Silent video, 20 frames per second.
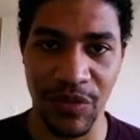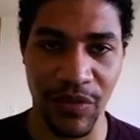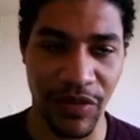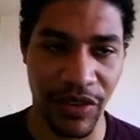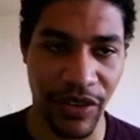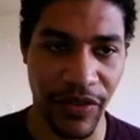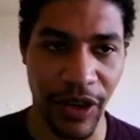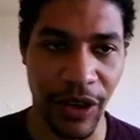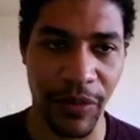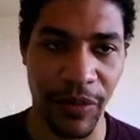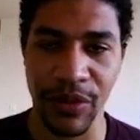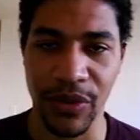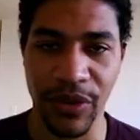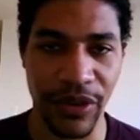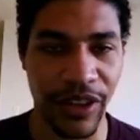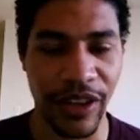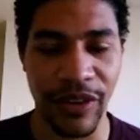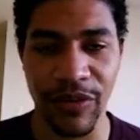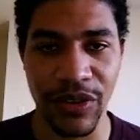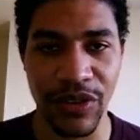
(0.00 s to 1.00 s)
developer,
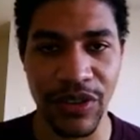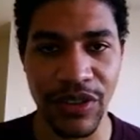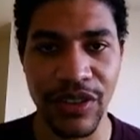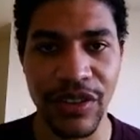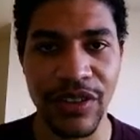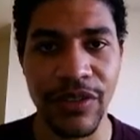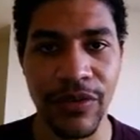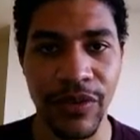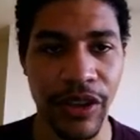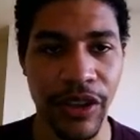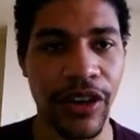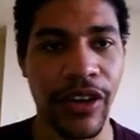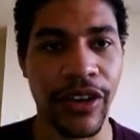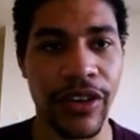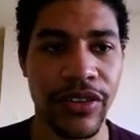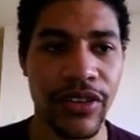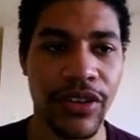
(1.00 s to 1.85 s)
that was really hard.